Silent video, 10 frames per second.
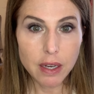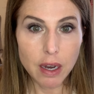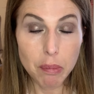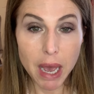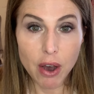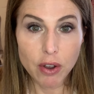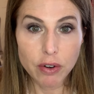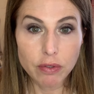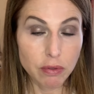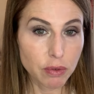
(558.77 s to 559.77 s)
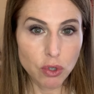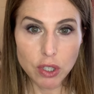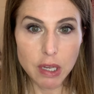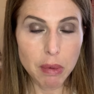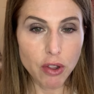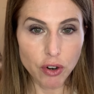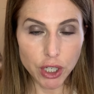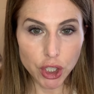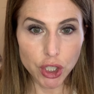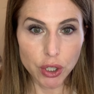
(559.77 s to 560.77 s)
about some other
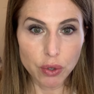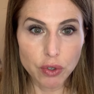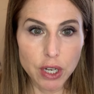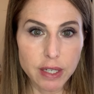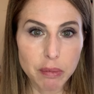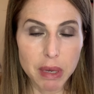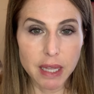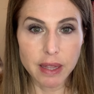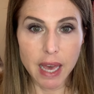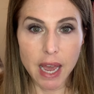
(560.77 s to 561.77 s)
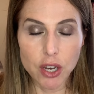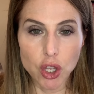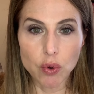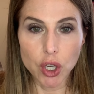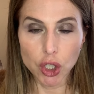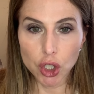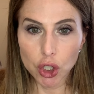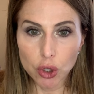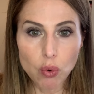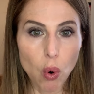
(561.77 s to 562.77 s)
issue doesn't mean that you can
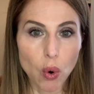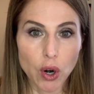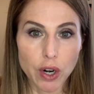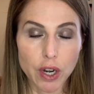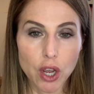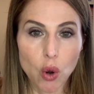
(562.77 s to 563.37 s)
shoehorn